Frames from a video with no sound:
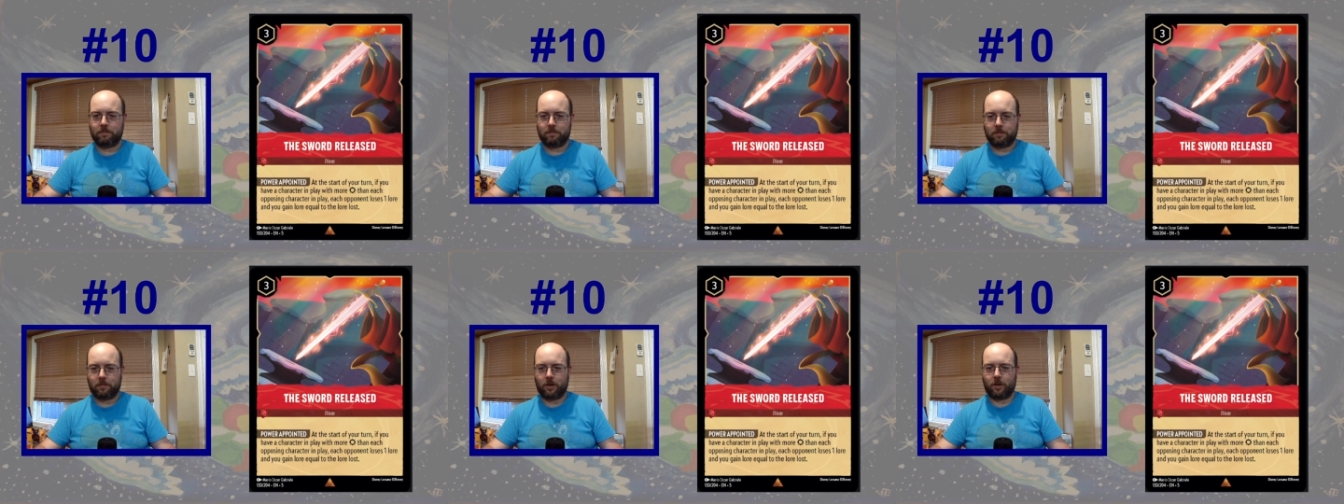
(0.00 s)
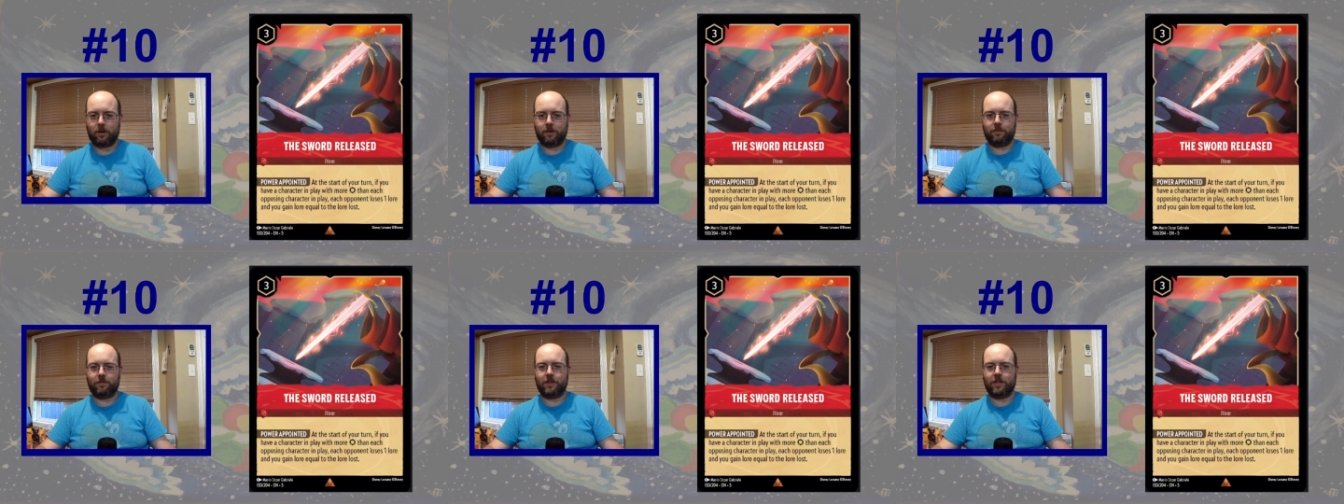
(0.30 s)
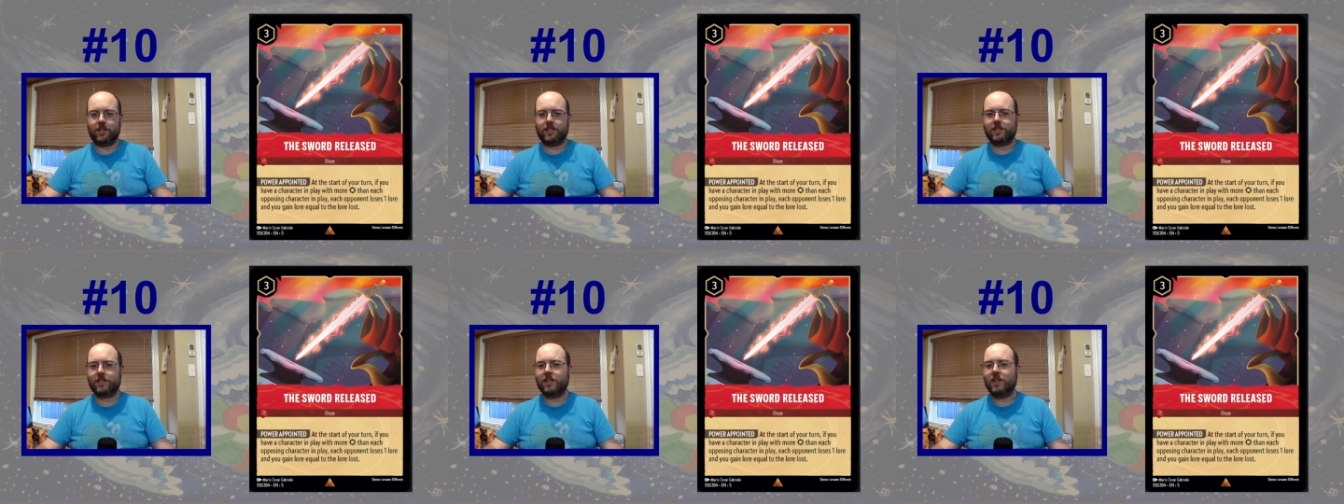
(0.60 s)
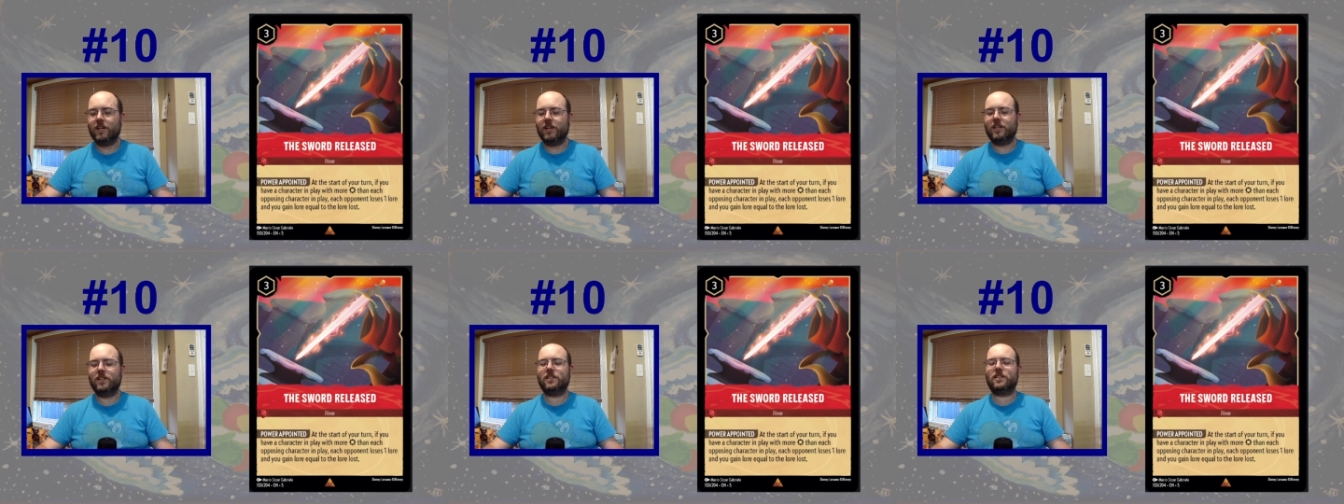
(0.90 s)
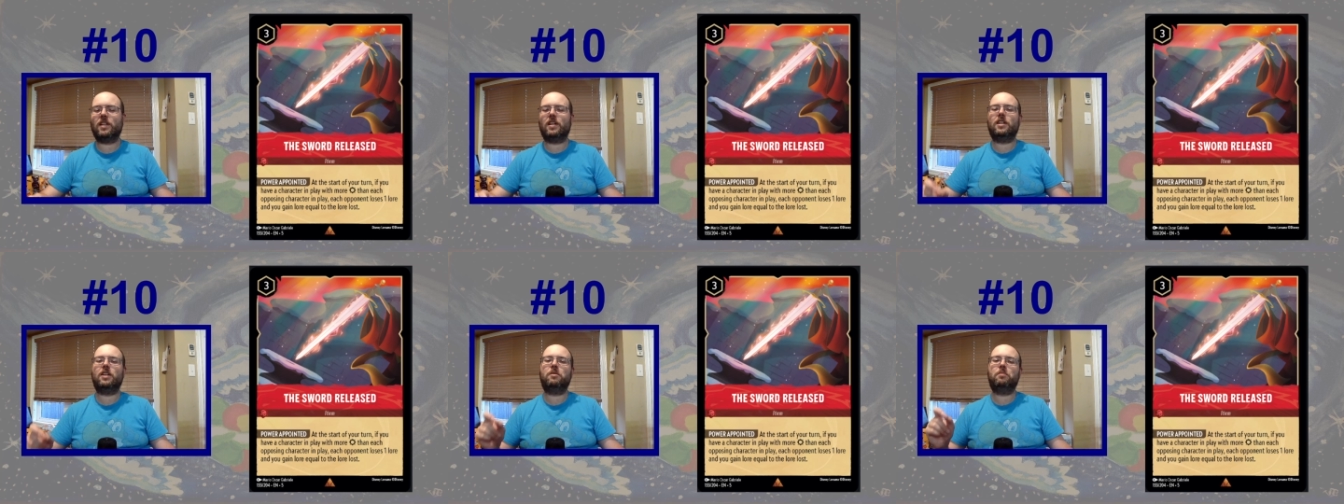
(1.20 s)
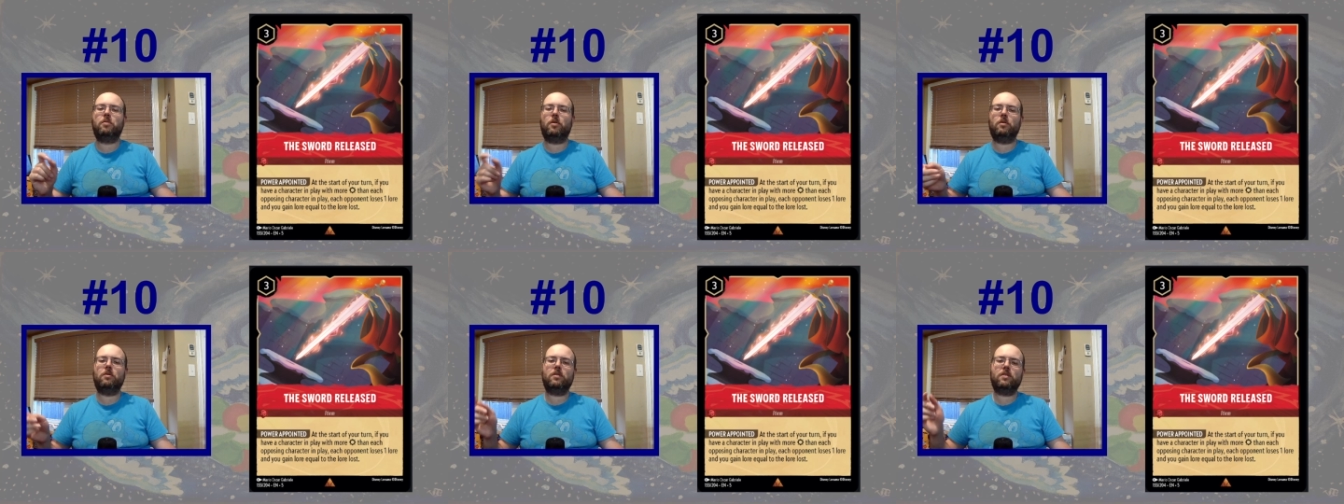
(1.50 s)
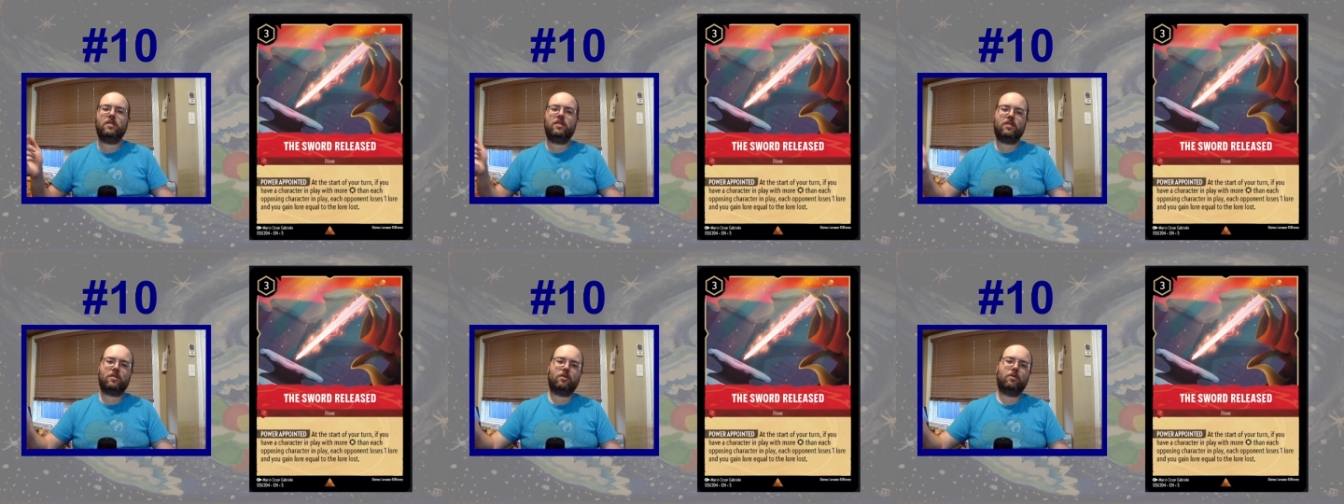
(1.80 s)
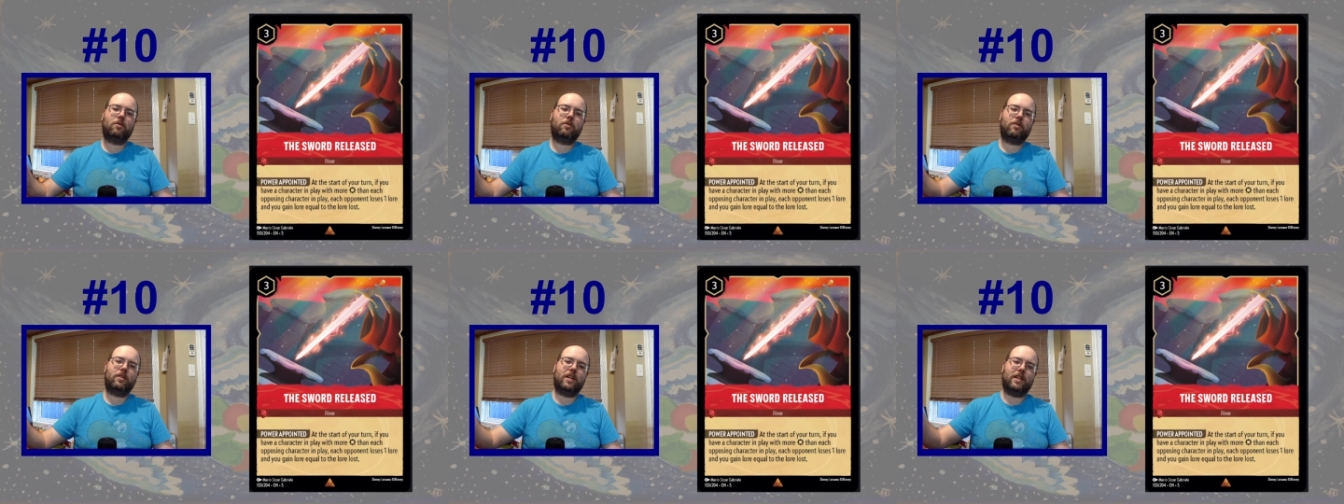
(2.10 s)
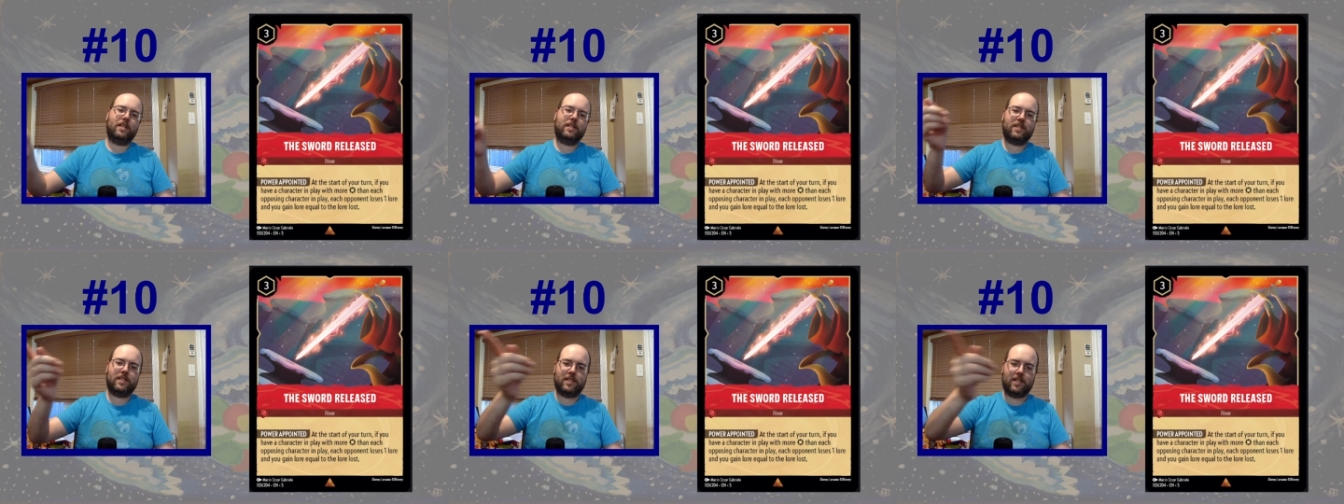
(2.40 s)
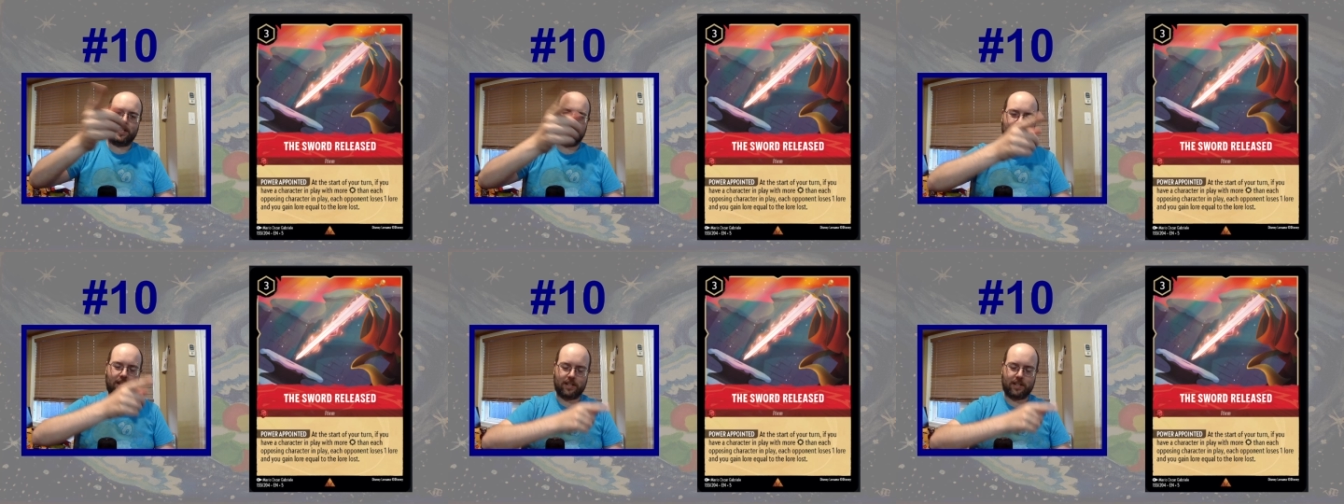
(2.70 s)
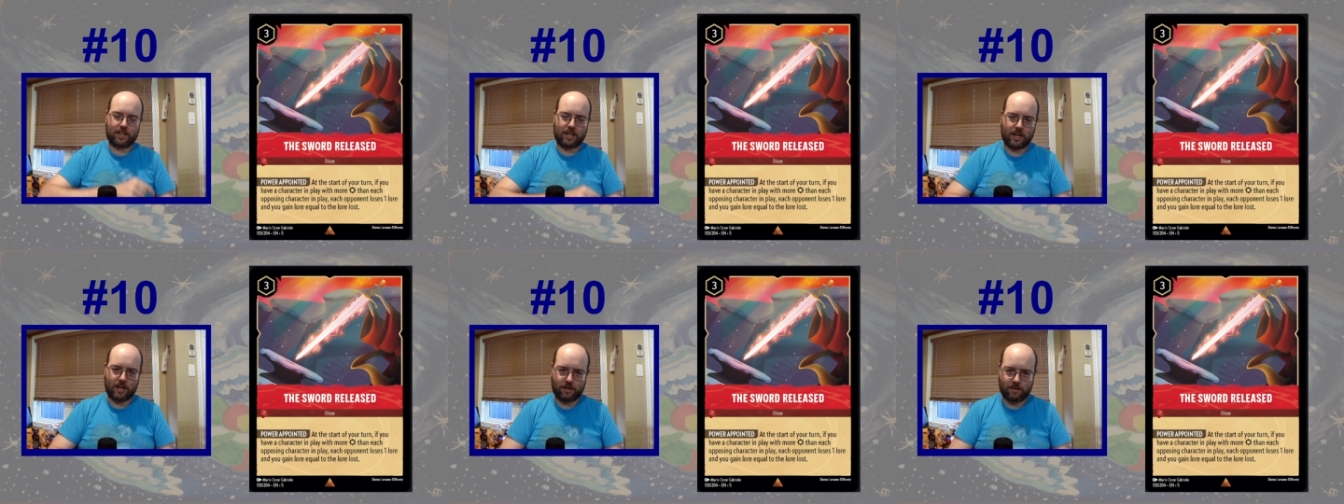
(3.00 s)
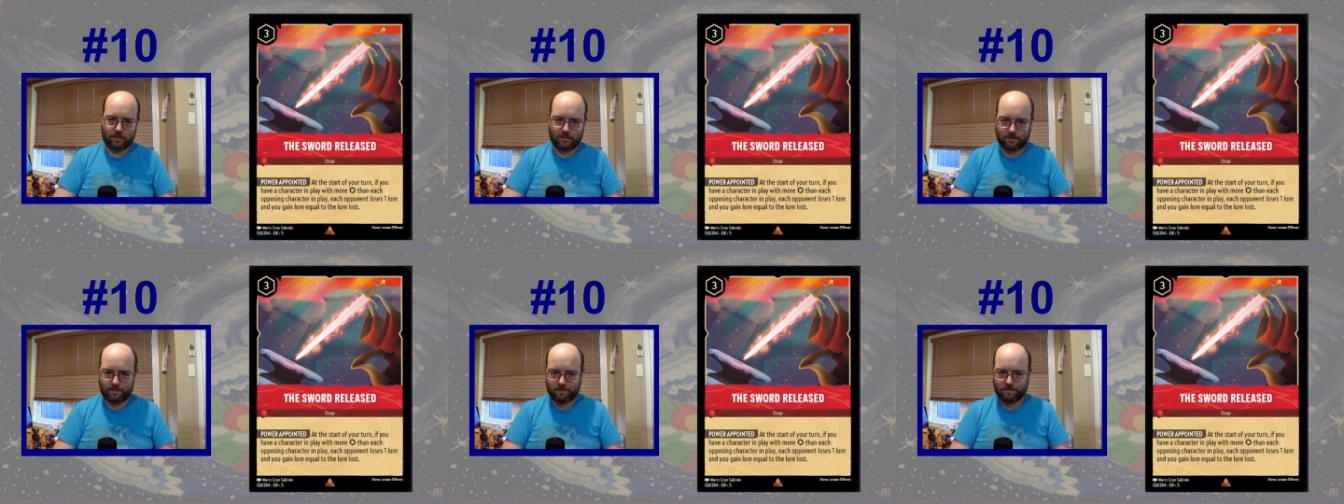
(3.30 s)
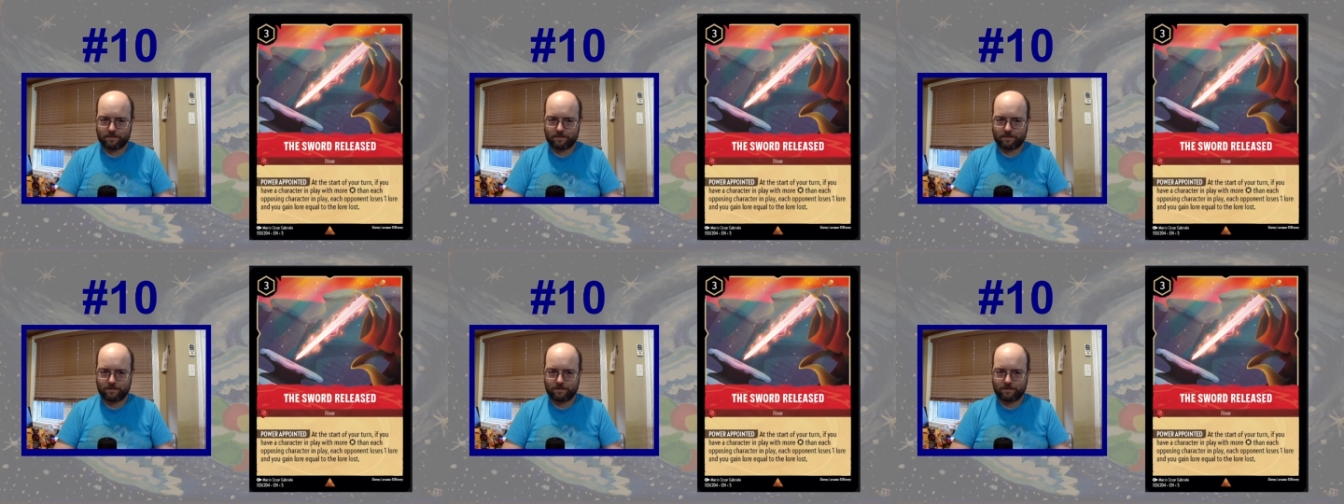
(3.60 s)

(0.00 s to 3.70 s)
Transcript: part of this is that the opponent's lore is ticking down.